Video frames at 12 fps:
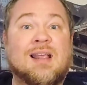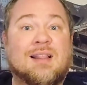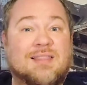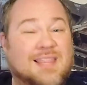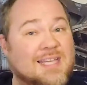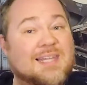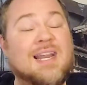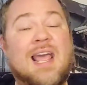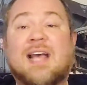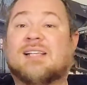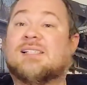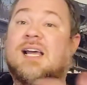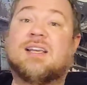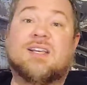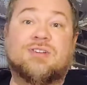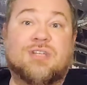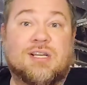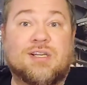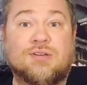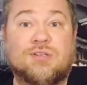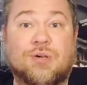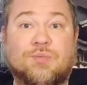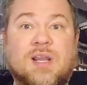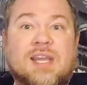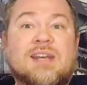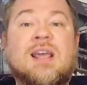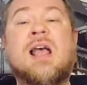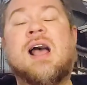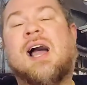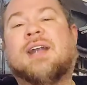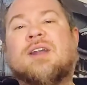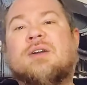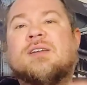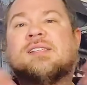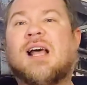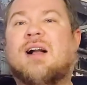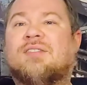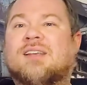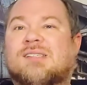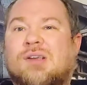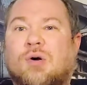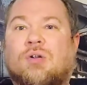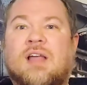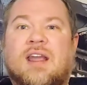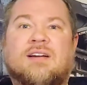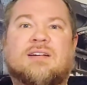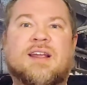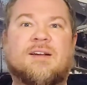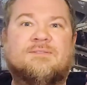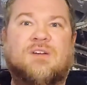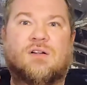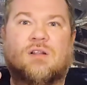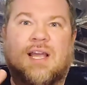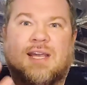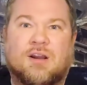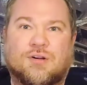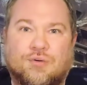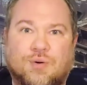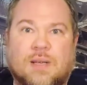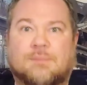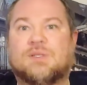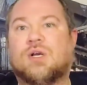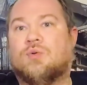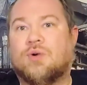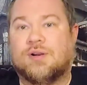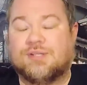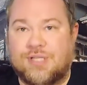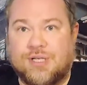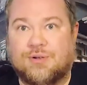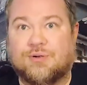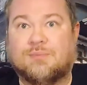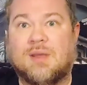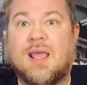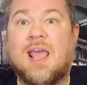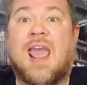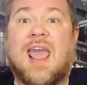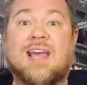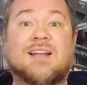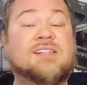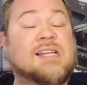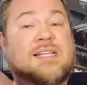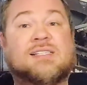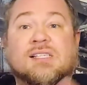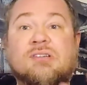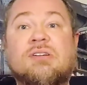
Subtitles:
Then, as I continued to read, I noticed how this whole area felt like a crypt or a tomb, and as soon